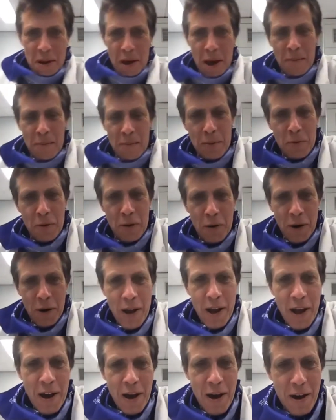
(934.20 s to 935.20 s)
everywhere
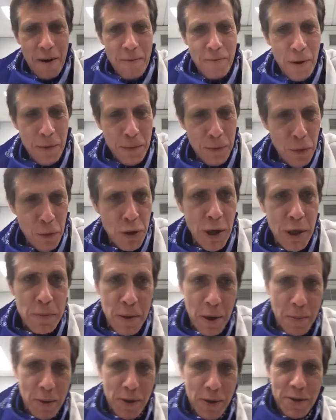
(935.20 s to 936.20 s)
for future
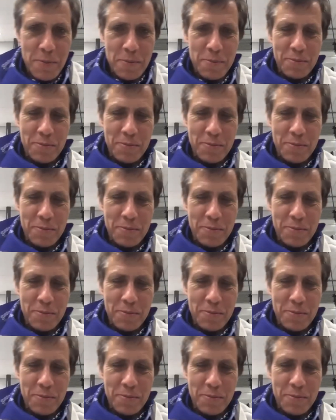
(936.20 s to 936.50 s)
experiments.